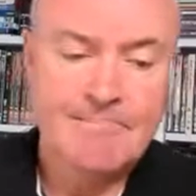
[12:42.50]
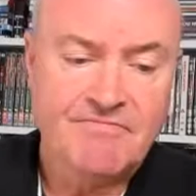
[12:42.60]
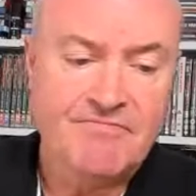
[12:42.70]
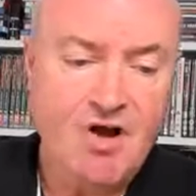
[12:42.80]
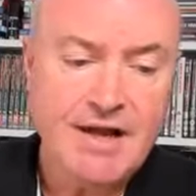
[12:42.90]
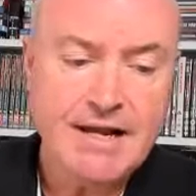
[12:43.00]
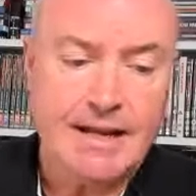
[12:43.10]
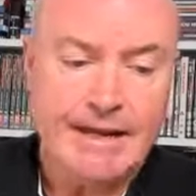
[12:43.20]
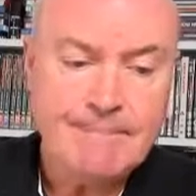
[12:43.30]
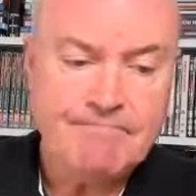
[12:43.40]

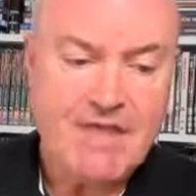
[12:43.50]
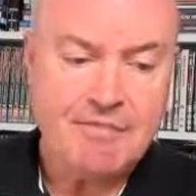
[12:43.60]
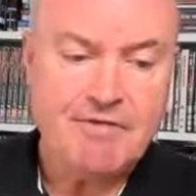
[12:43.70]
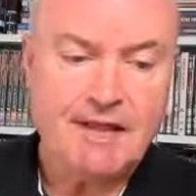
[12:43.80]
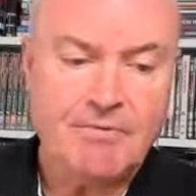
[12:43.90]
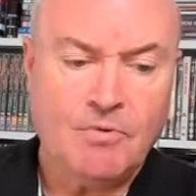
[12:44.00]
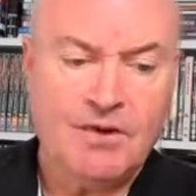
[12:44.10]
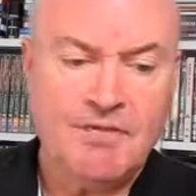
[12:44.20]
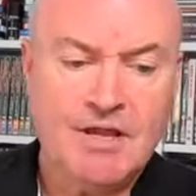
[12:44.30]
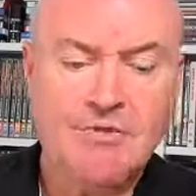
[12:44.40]
Finally, I think one
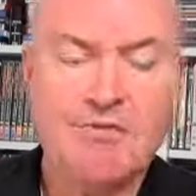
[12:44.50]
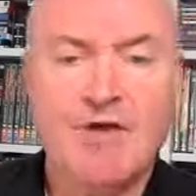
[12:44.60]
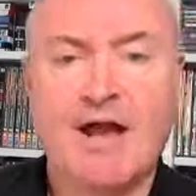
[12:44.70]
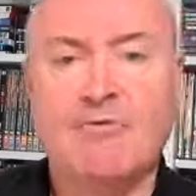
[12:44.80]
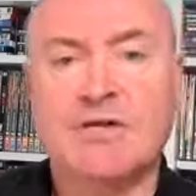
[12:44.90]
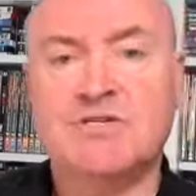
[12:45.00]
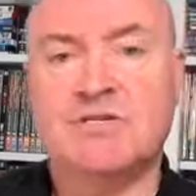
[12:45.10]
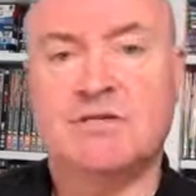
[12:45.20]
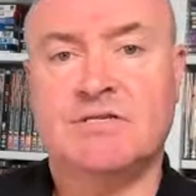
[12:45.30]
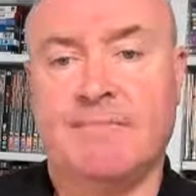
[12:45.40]
of the other areas
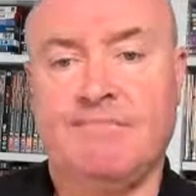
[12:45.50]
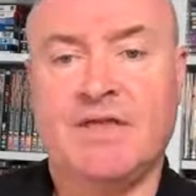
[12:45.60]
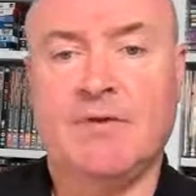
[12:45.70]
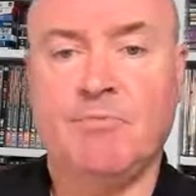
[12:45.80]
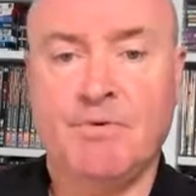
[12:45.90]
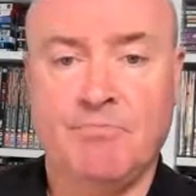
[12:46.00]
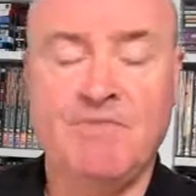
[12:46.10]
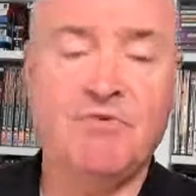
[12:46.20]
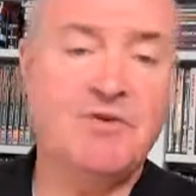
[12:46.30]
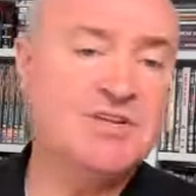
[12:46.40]
that
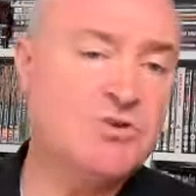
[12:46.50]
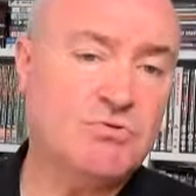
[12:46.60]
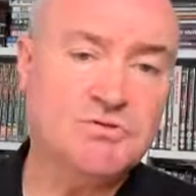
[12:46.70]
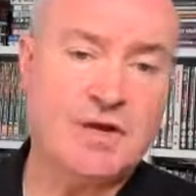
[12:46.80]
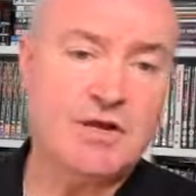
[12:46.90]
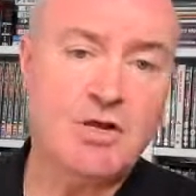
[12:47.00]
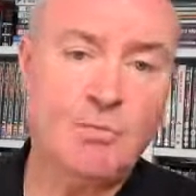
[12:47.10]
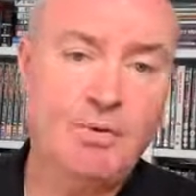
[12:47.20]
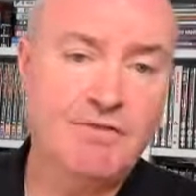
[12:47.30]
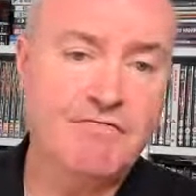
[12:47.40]
we've already talked about in a
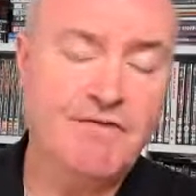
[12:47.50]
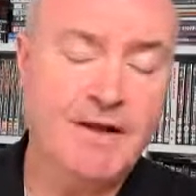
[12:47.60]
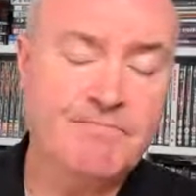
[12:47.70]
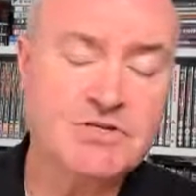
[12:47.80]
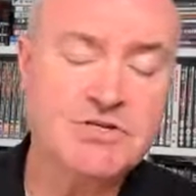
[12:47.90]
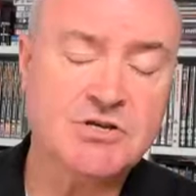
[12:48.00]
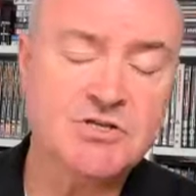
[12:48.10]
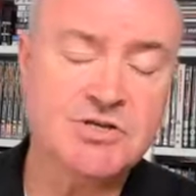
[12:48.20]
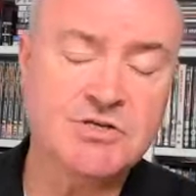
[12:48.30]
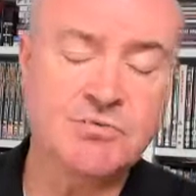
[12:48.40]
couple of
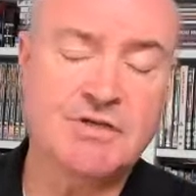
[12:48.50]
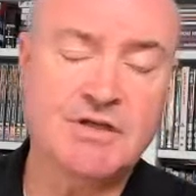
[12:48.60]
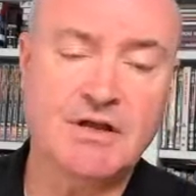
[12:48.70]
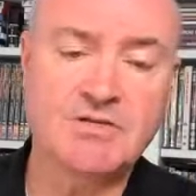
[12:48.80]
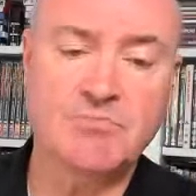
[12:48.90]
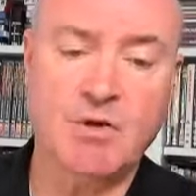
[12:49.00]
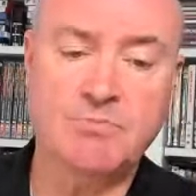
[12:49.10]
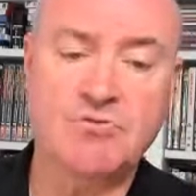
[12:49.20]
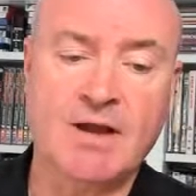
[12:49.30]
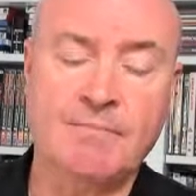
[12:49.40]
discussions with the guys from
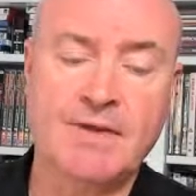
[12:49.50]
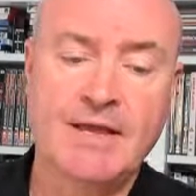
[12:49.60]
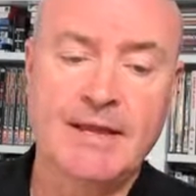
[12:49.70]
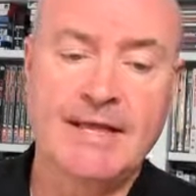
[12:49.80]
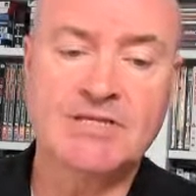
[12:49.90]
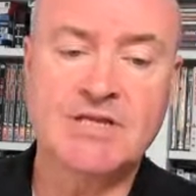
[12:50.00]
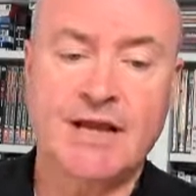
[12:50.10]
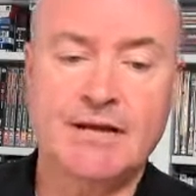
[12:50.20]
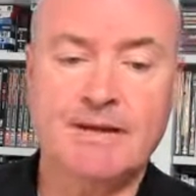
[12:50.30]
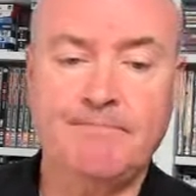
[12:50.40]
OpsRamp is that
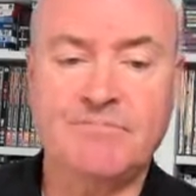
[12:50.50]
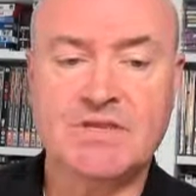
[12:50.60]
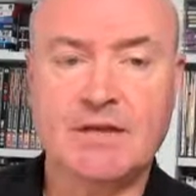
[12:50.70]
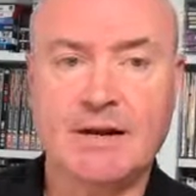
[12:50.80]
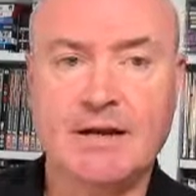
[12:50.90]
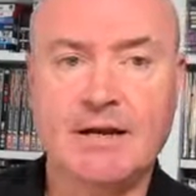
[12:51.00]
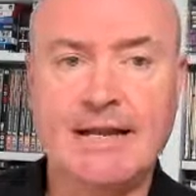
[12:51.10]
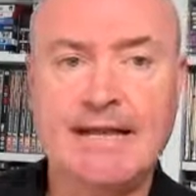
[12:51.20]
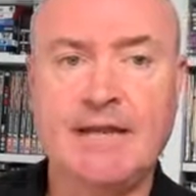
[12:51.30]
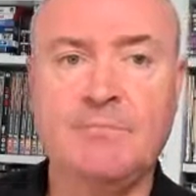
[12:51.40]

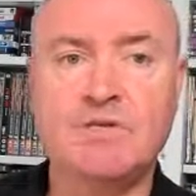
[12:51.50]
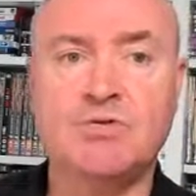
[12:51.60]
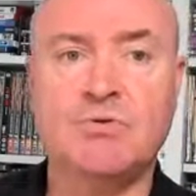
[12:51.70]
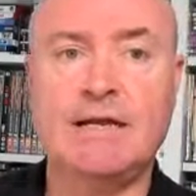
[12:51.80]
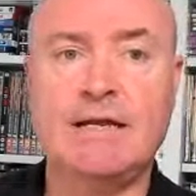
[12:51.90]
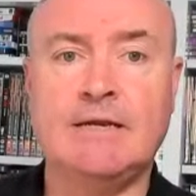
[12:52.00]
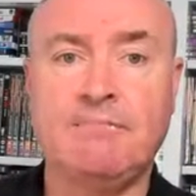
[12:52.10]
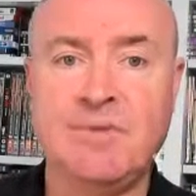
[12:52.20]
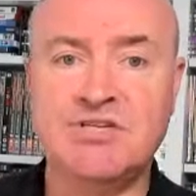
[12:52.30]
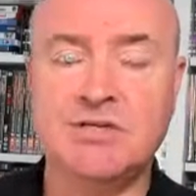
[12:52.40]
linking between
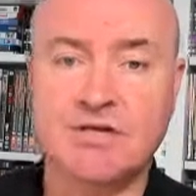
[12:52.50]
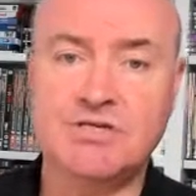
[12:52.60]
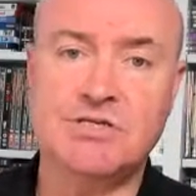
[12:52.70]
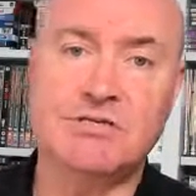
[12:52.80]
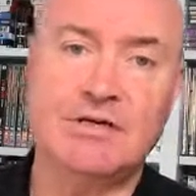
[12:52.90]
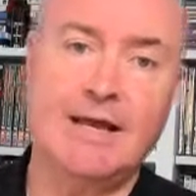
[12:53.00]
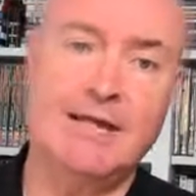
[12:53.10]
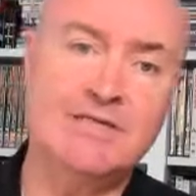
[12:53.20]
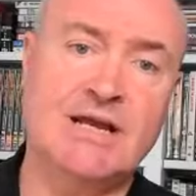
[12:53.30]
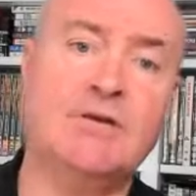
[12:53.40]
business
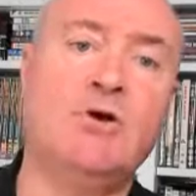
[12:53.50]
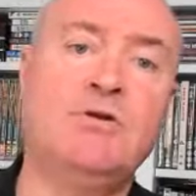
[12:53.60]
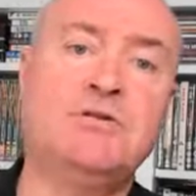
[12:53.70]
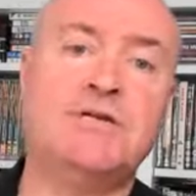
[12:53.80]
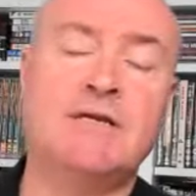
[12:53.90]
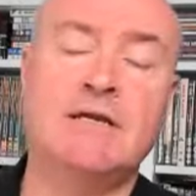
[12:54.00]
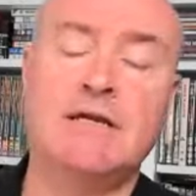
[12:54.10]
and technology.